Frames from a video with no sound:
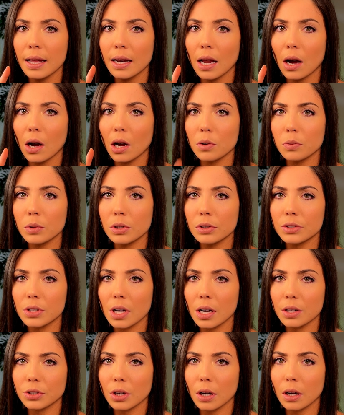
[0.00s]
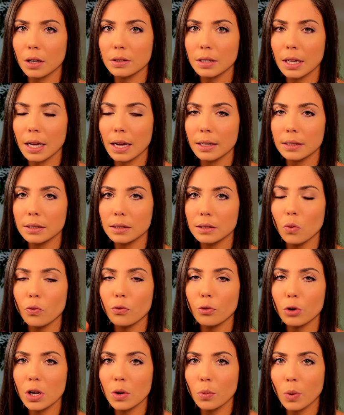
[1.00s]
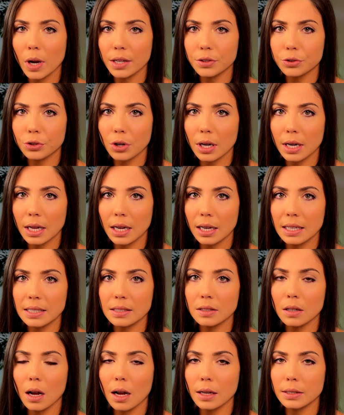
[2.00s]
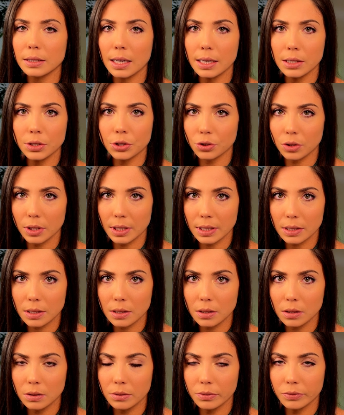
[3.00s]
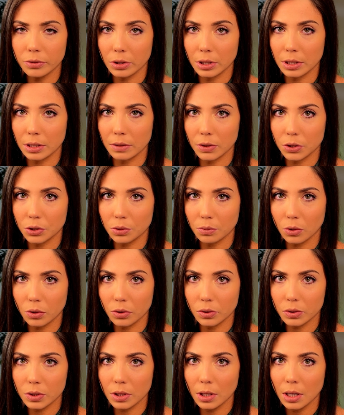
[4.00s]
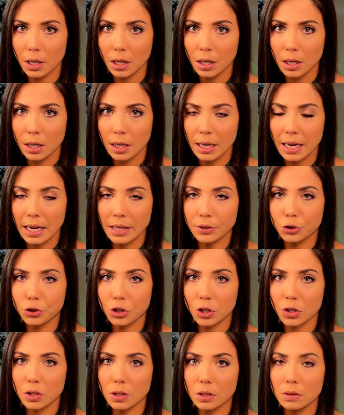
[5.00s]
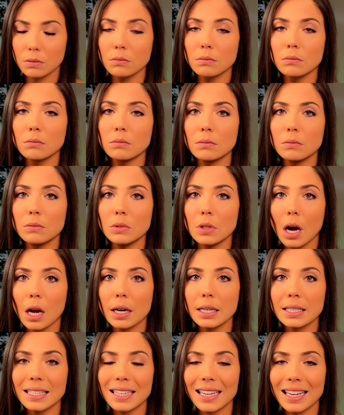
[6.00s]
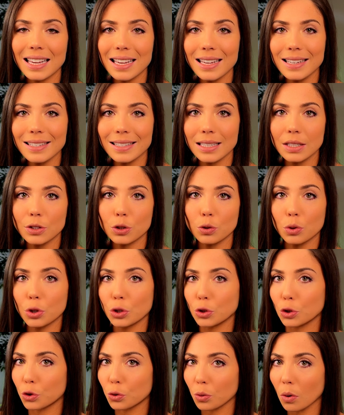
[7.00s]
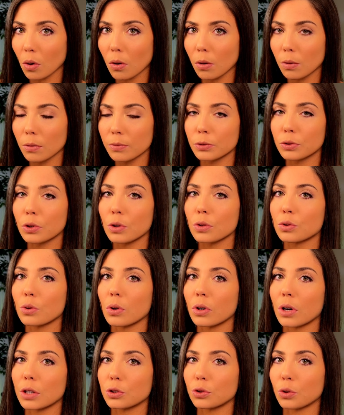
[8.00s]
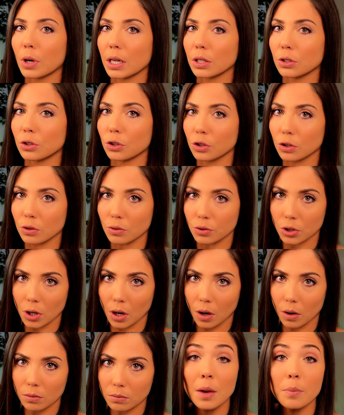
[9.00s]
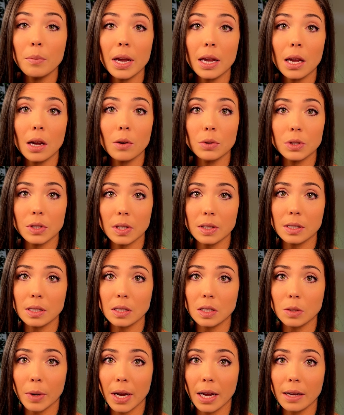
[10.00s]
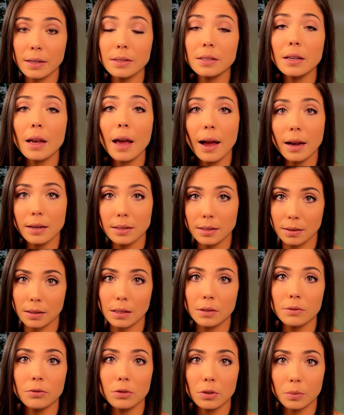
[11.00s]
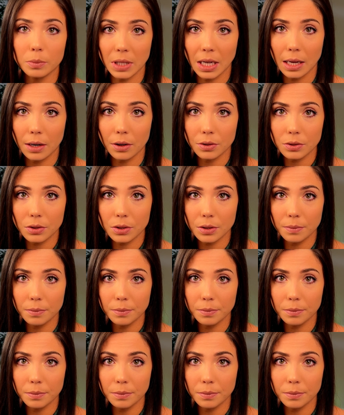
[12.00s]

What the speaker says: Now, I will touch on that free weight training is not dangerous for individuals. It's just not as easy to control for those who are not trained to do so, making resistance bands excellent for beginners.